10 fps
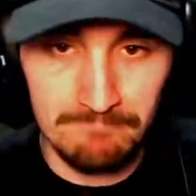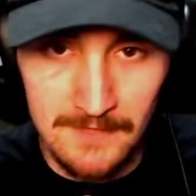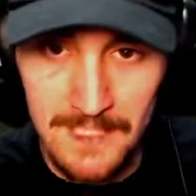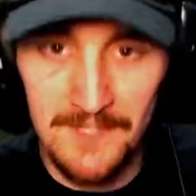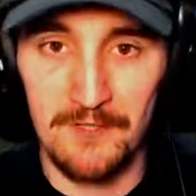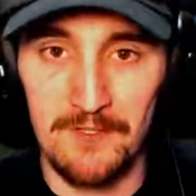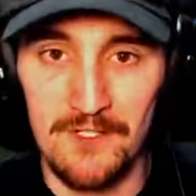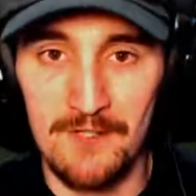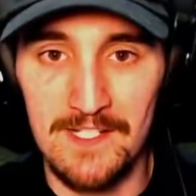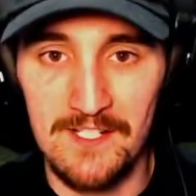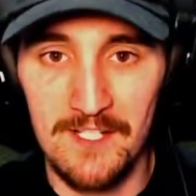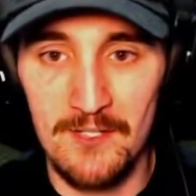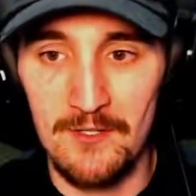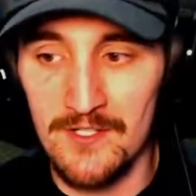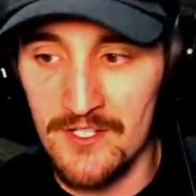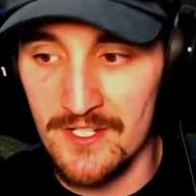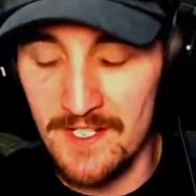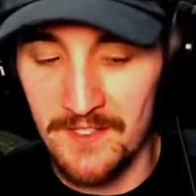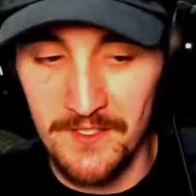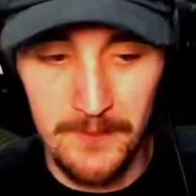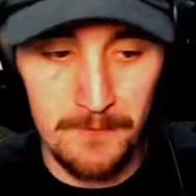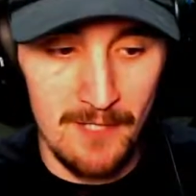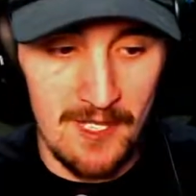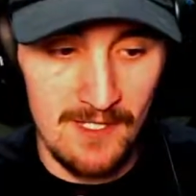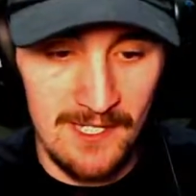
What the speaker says: letting the restraints go and just letting the dude ball